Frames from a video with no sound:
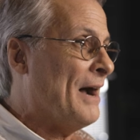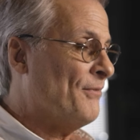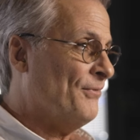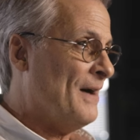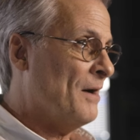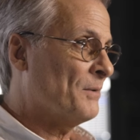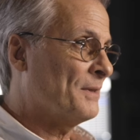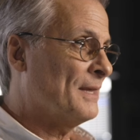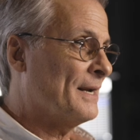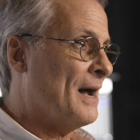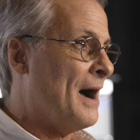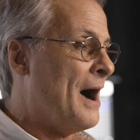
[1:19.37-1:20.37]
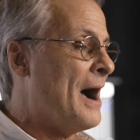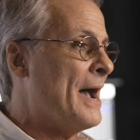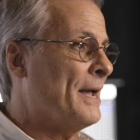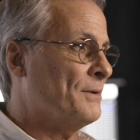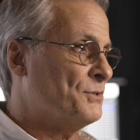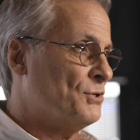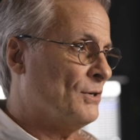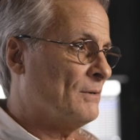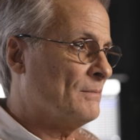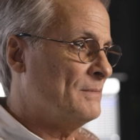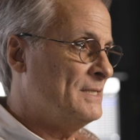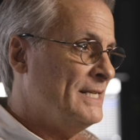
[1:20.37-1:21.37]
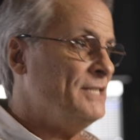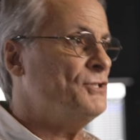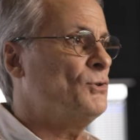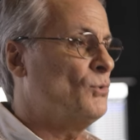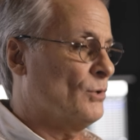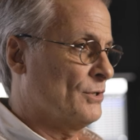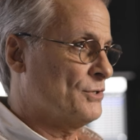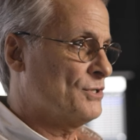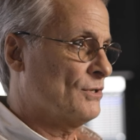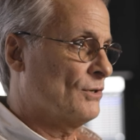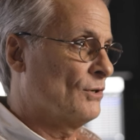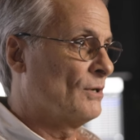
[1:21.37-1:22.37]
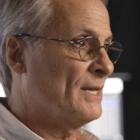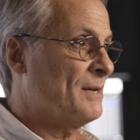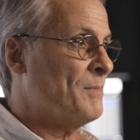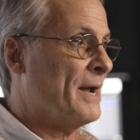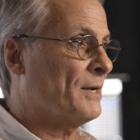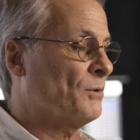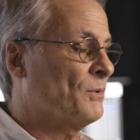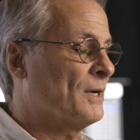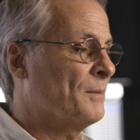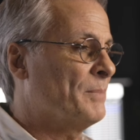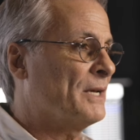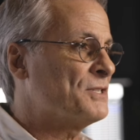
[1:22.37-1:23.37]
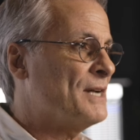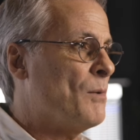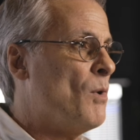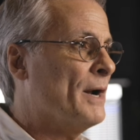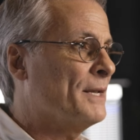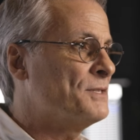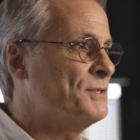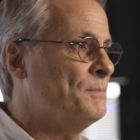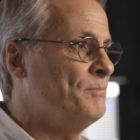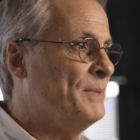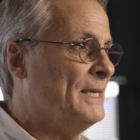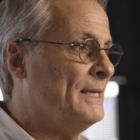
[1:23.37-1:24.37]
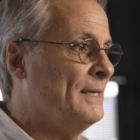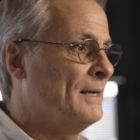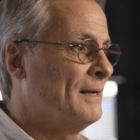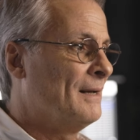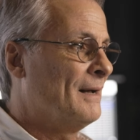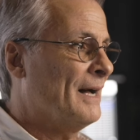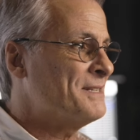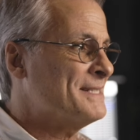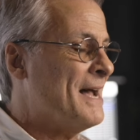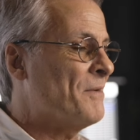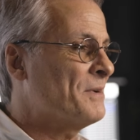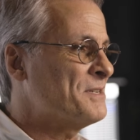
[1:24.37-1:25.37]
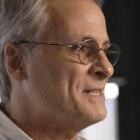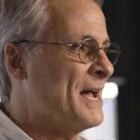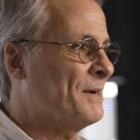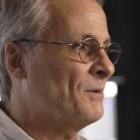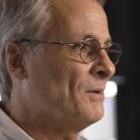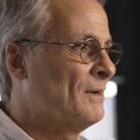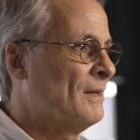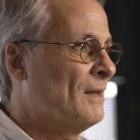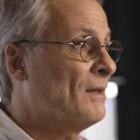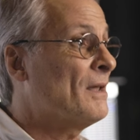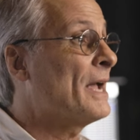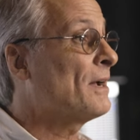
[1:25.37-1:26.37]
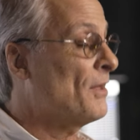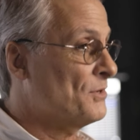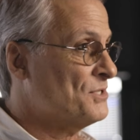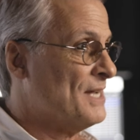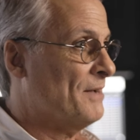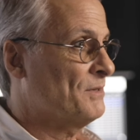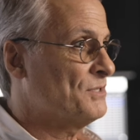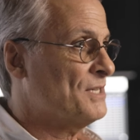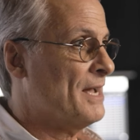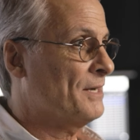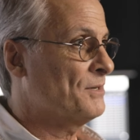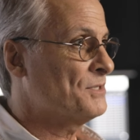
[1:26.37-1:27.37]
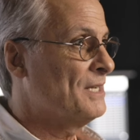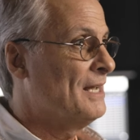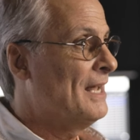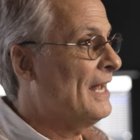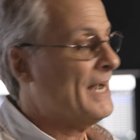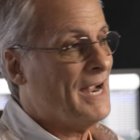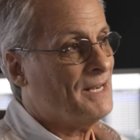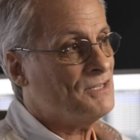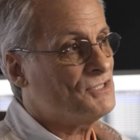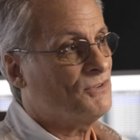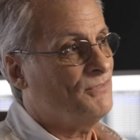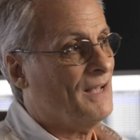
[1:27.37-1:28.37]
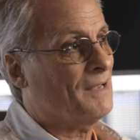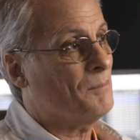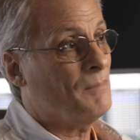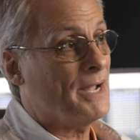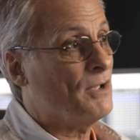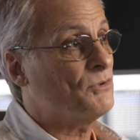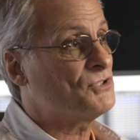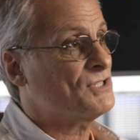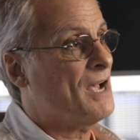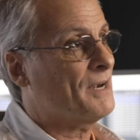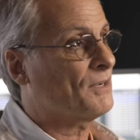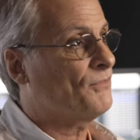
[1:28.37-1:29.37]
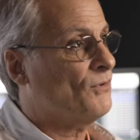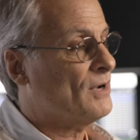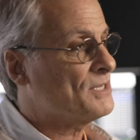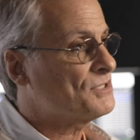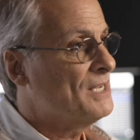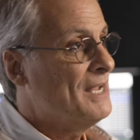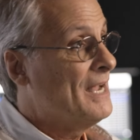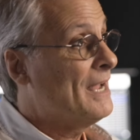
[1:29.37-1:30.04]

I found that I took detours early in my career because I wanted to be a sound designer like other sound designers. And I didn't develop my own sonic voice.